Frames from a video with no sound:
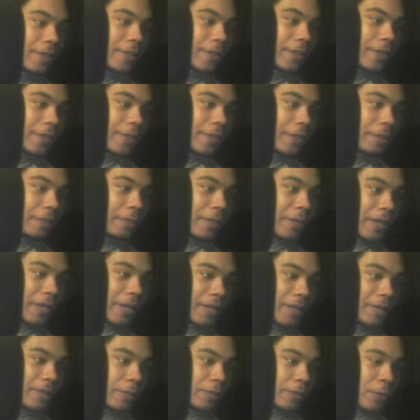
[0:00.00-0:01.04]
the P S
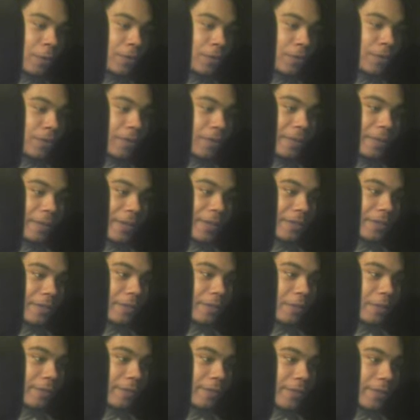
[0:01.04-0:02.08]
four streaming
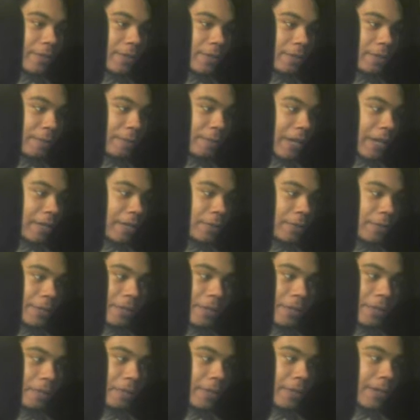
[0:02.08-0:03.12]
service by using the
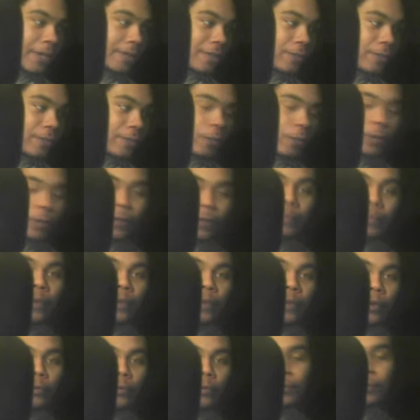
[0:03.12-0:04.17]
P S four
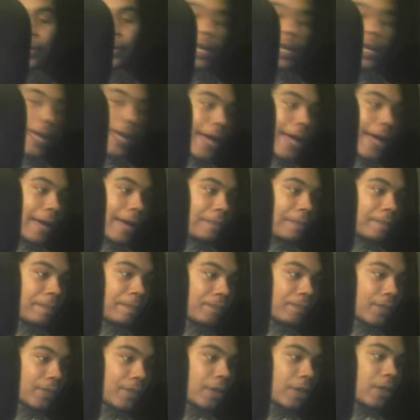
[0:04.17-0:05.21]
Remote Play app,
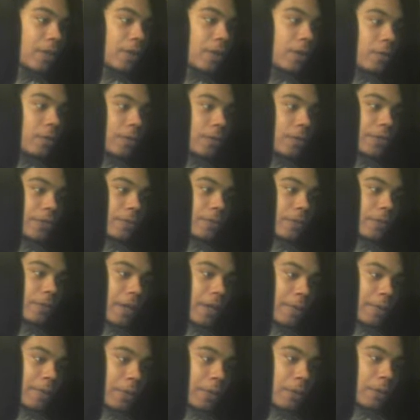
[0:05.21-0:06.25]
which is what
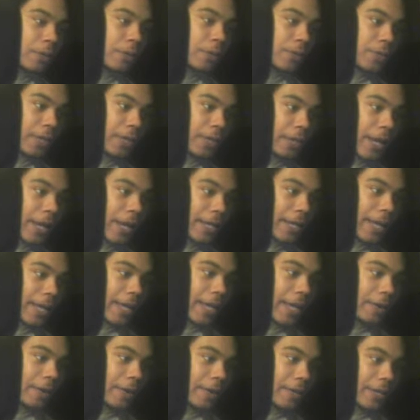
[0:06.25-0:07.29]
I'm using right
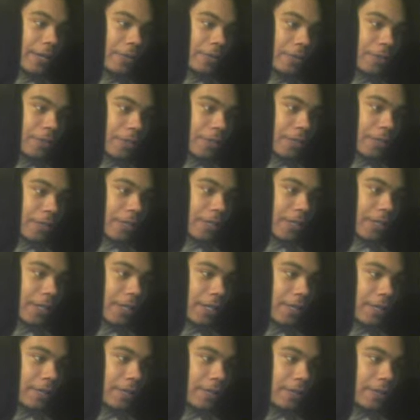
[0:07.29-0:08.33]
now. As you can see,
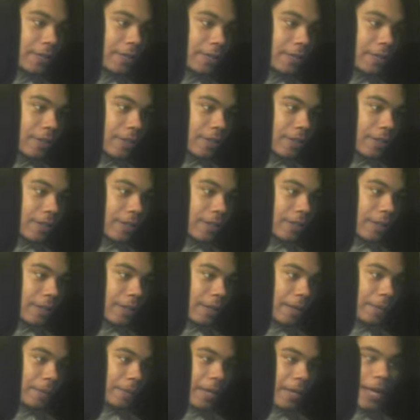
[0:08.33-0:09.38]

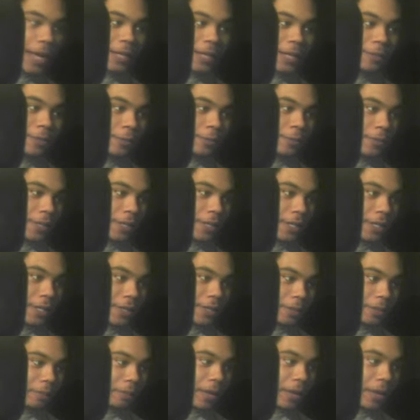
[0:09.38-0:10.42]
I'm not using the
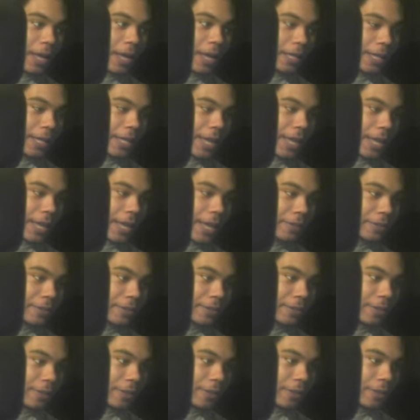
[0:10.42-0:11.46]
broadcast
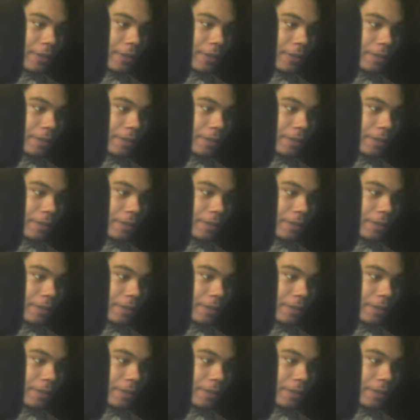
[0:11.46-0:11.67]
uh,